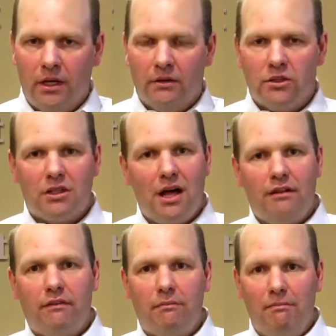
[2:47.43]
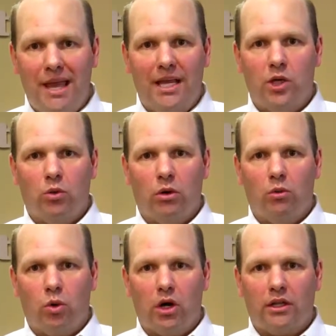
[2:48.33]
There's a lot of manual
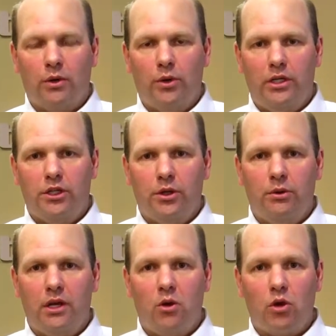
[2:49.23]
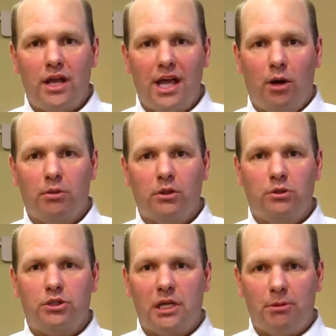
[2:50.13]
work that we do in order to help
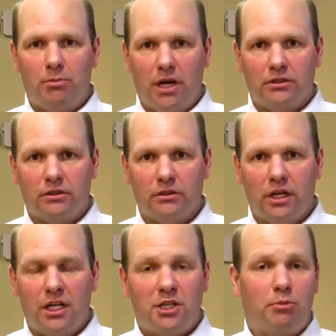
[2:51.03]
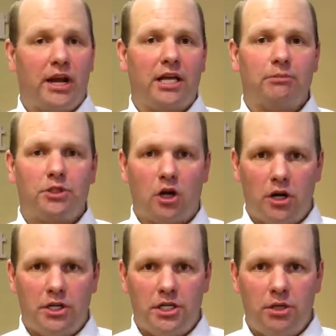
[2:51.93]
loosen up your muscles, to break up
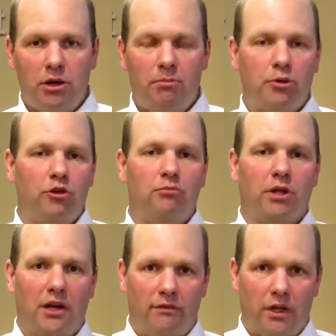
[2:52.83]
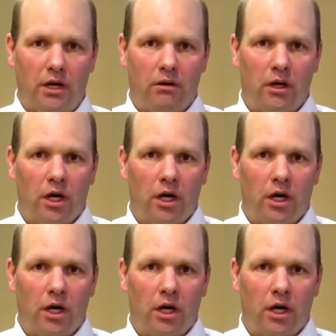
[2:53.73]
scar tissue, improve blood flow.